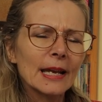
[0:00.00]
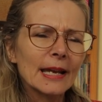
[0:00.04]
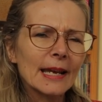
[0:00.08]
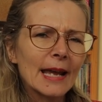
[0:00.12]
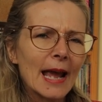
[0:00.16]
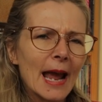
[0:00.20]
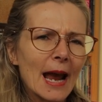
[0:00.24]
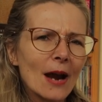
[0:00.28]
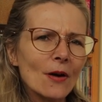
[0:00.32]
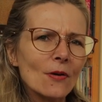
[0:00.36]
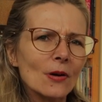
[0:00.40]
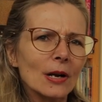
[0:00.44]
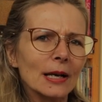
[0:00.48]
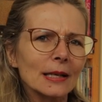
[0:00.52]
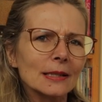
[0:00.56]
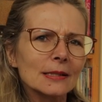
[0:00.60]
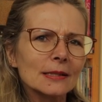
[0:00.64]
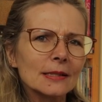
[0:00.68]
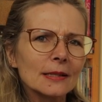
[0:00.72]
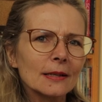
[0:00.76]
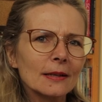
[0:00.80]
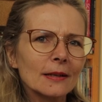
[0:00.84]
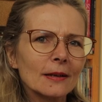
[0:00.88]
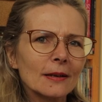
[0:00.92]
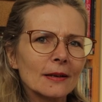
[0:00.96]

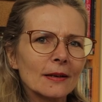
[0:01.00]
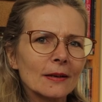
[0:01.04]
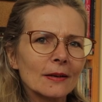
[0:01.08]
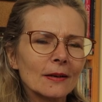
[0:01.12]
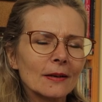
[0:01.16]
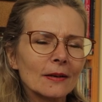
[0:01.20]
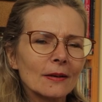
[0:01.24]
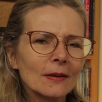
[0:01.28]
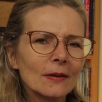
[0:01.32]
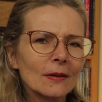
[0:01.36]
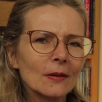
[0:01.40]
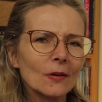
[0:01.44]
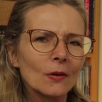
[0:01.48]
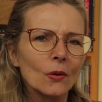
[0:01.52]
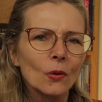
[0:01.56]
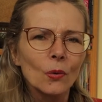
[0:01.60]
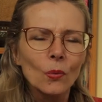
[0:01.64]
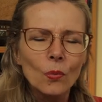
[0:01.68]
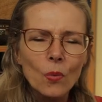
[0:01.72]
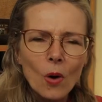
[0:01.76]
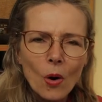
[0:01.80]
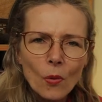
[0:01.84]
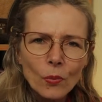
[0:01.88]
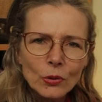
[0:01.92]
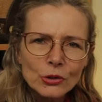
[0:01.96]
Carrot.
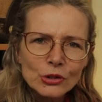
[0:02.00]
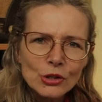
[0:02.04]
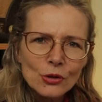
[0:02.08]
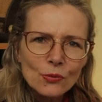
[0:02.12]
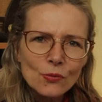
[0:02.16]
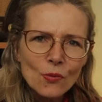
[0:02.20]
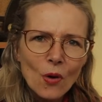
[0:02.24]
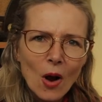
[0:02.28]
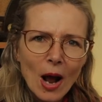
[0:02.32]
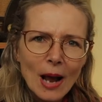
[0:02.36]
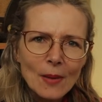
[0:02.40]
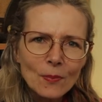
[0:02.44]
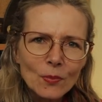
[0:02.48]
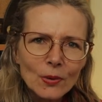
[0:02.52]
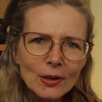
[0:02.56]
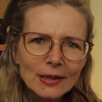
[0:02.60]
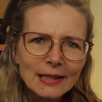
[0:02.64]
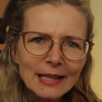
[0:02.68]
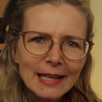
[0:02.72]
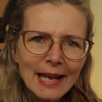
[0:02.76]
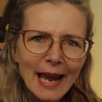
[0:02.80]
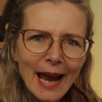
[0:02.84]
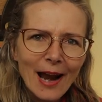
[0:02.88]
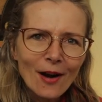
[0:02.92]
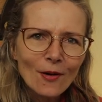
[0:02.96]
What would you rhyme
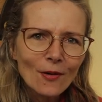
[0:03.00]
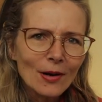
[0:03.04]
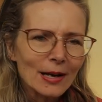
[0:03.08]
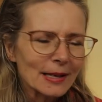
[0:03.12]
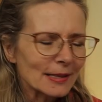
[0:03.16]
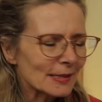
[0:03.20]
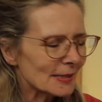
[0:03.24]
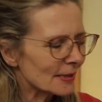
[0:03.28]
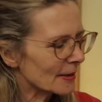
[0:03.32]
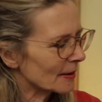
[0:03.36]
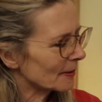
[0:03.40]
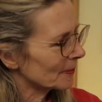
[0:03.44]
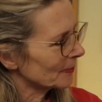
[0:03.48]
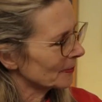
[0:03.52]
with carrot?